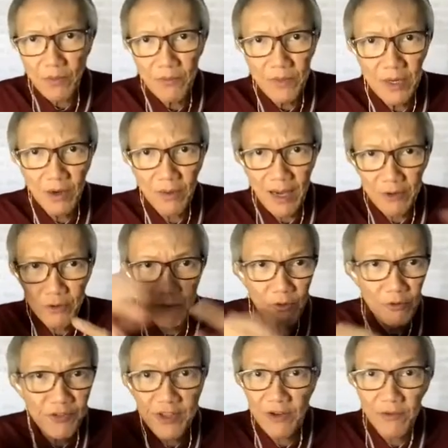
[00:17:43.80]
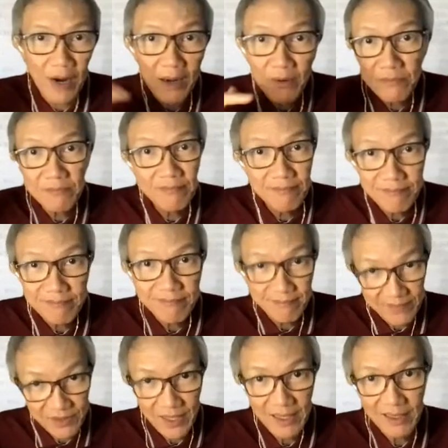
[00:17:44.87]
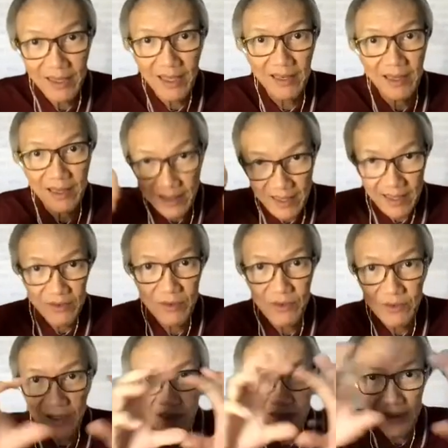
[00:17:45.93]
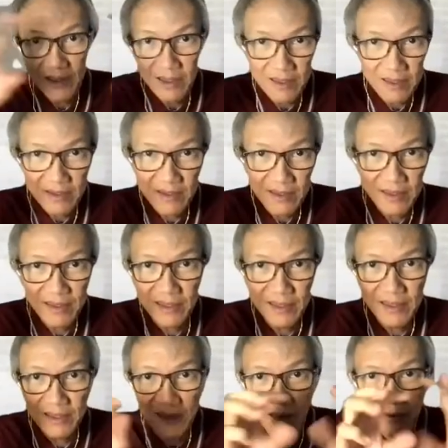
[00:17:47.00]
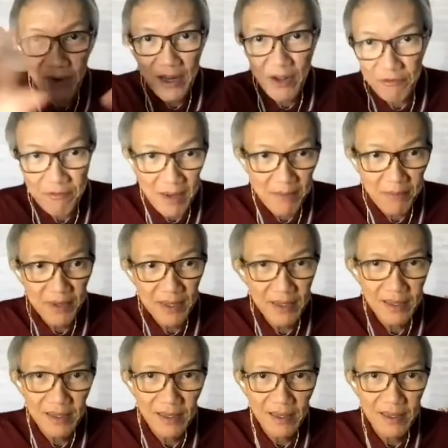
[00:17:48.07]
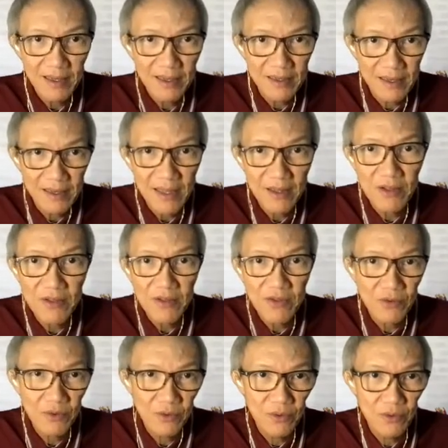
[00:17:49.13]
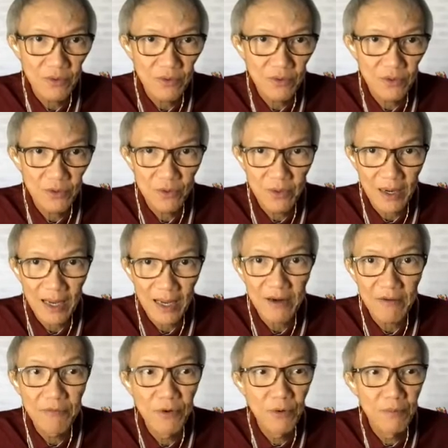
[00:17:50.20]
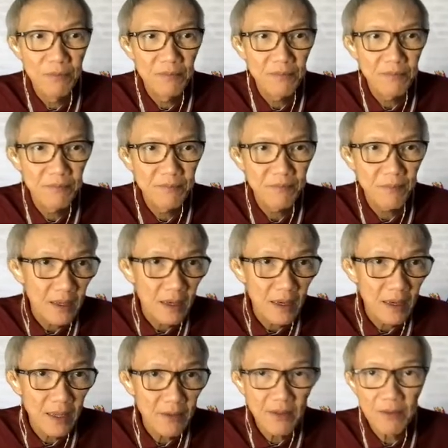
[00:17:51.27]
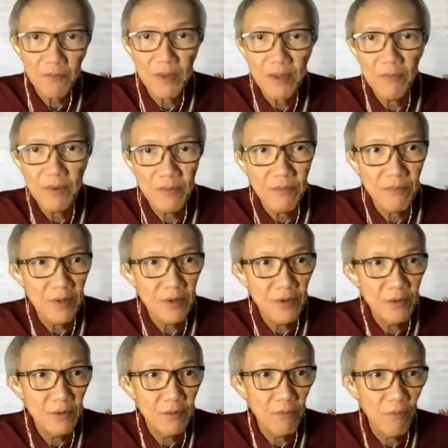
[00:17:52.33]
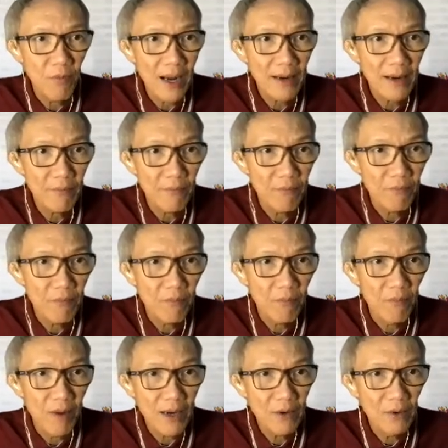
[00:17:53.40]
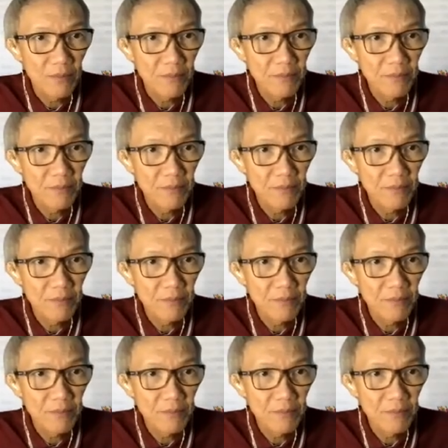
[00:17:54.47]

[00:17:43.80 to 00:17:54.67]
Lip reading: know how to move things around, okay, and they get to the array of memory. The next is to do a kind of loop. Let's say we do while loop.